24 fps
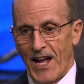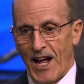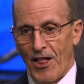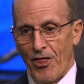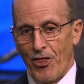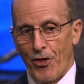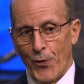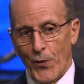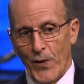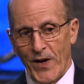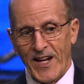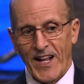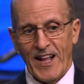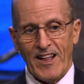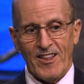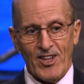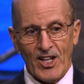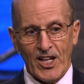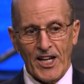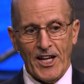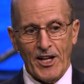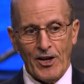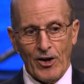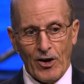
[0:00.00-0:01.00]
And three
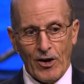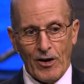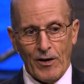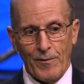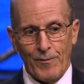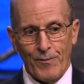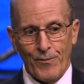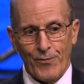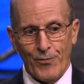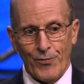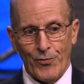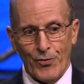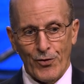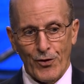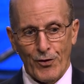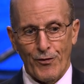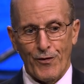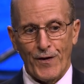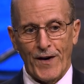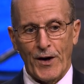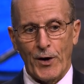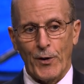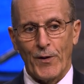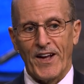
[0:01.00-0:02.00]
days later, the
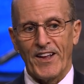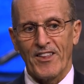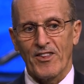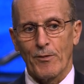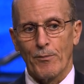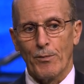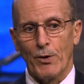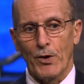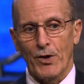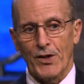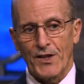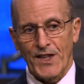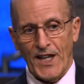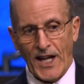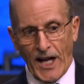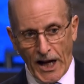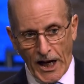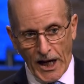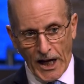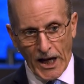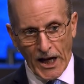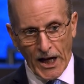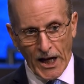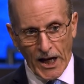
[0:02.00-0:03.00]
Pharaoh has a birthday.